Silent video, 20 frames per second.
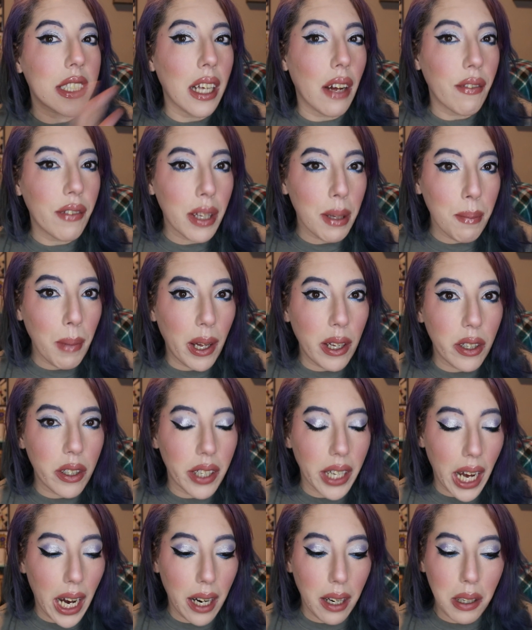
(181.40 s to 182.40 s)
definitely
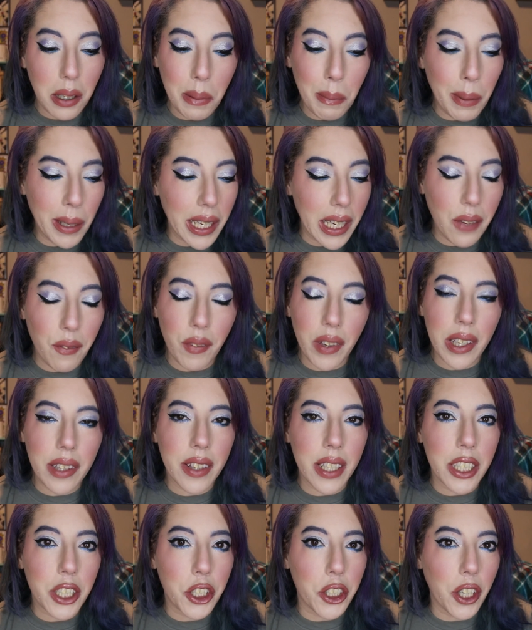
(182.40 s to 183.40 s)
mellowed out but even
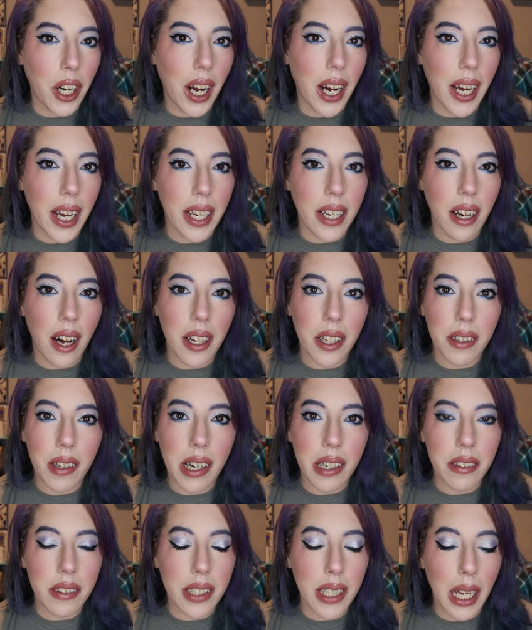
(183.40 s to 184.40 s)
in this dry
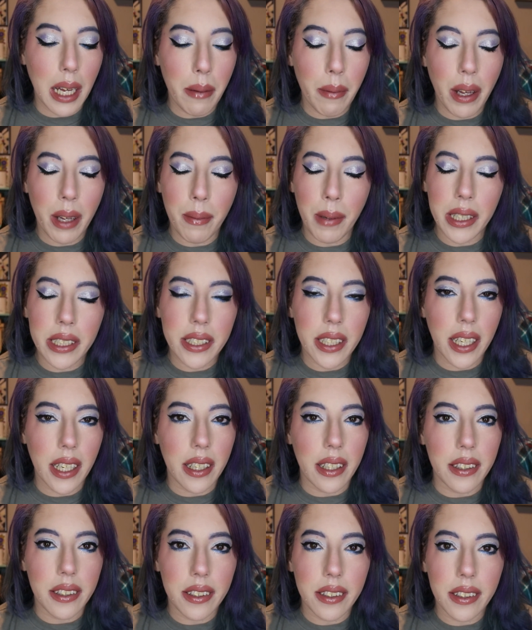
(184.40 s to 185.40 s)
Colorado climate my
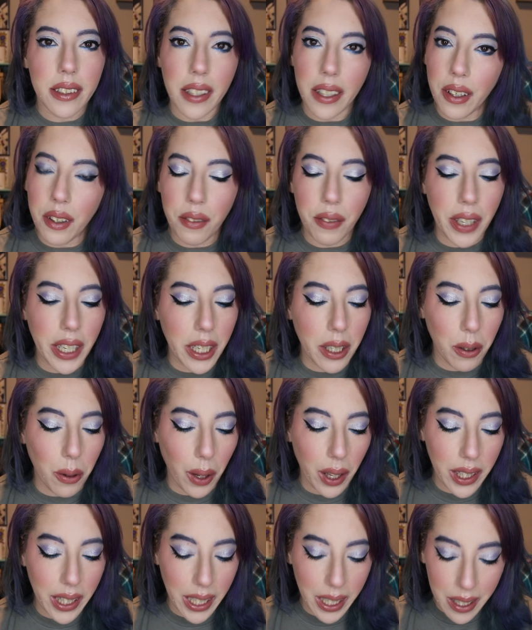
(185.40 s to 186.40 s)
skin is still freaking
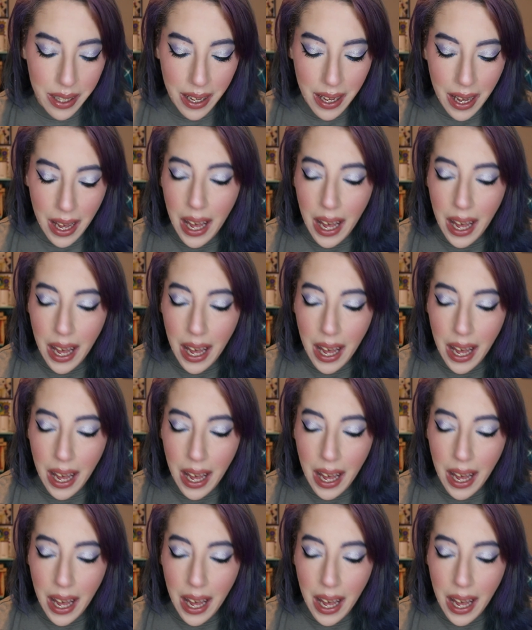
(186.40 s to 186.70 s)
oily